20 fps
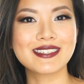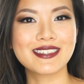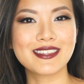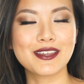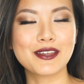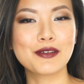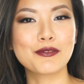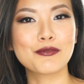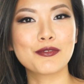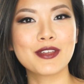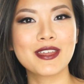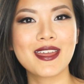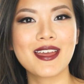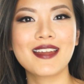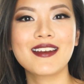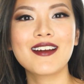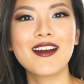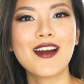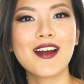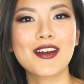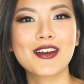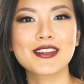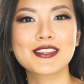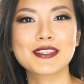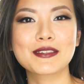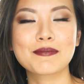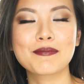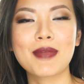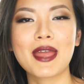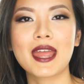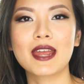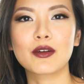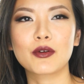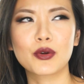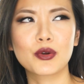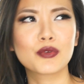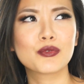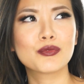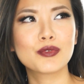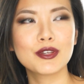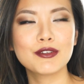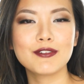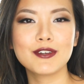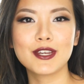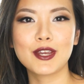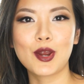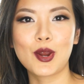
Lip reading: the Rihanna Hearts MAC or RiRi